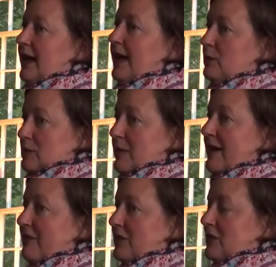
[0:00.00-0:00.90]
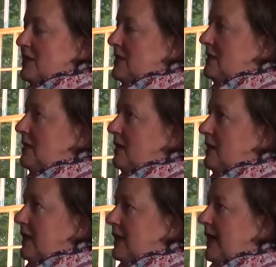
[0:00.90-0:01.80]
And it was my first
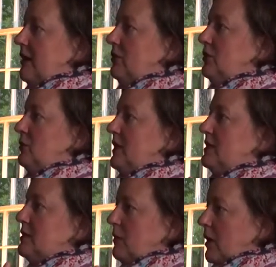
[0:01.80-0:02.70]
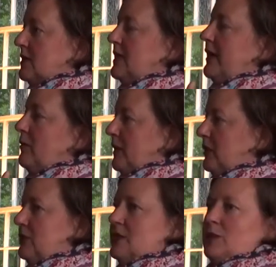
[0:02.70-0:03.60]
uh, encounter with small scale
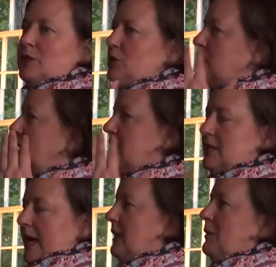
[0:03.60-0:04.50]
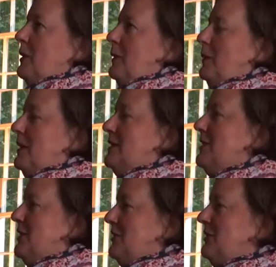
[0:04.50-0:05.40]
millers that were doing exactly what we wanted
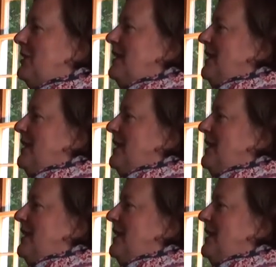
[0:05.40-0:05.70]
to do.